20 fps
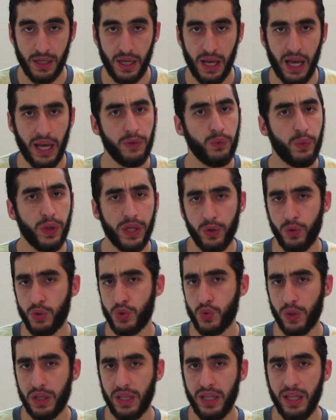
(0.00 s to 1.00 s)
and we
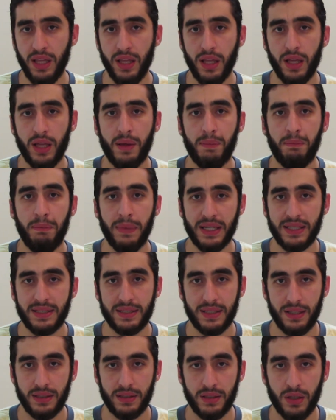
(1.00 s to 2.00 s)
usually mix
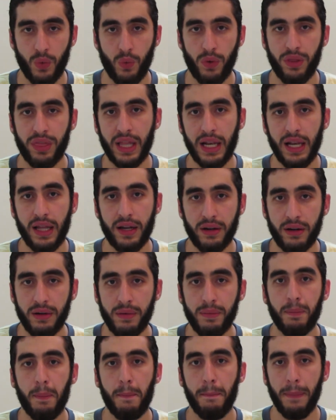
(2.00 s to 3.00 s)
it with the letter
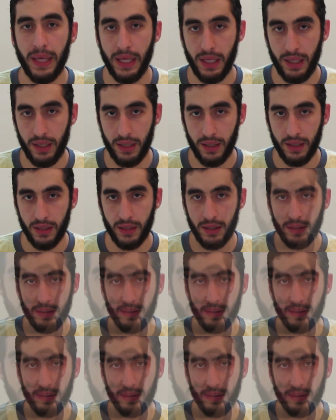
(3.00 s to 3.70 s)
B.